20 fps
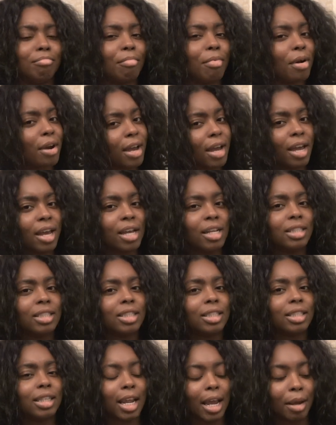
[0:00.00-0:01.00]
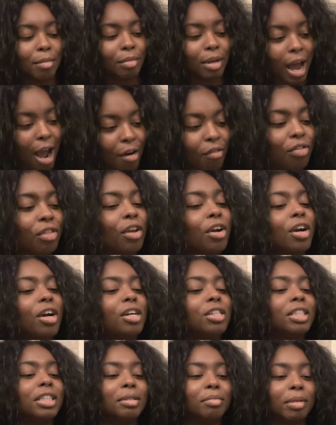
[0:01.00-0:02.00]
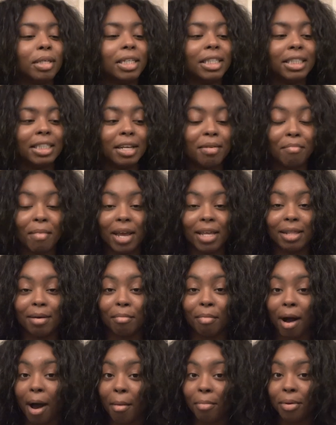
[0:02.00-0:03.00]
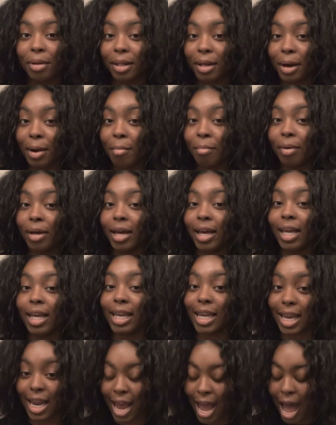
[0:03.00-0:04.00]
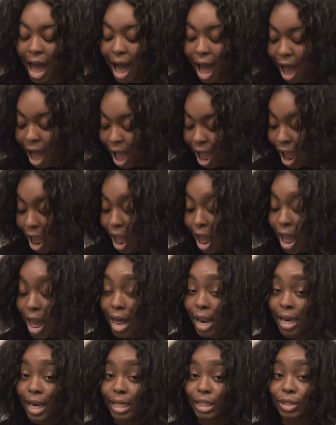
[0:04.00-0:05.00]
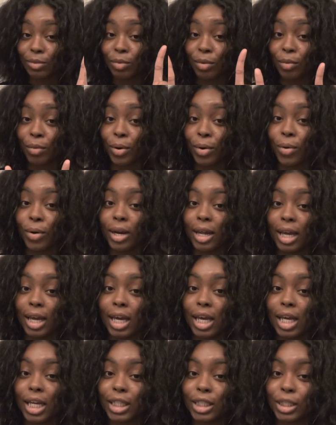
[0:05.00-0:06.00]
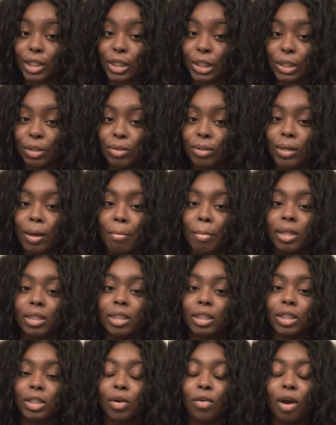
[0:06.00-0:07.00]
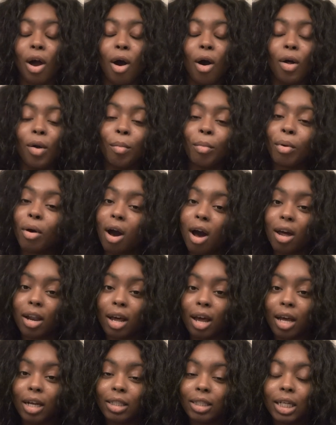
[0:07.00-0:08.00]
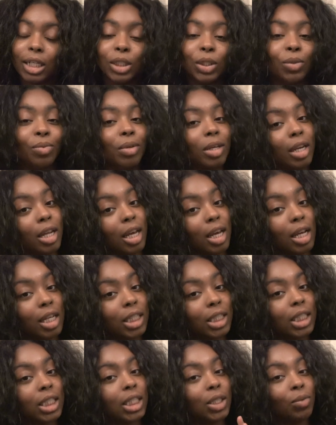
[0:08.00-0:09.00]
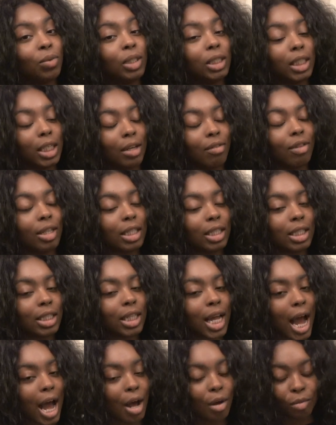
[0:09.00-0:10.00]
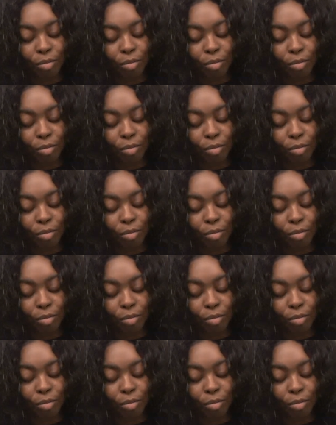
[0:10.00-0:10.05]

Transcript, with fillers: braids named after her just because she made them popular but yeah that's what we're going to get into so i'm about to show y'all the products that you would need to achieve this style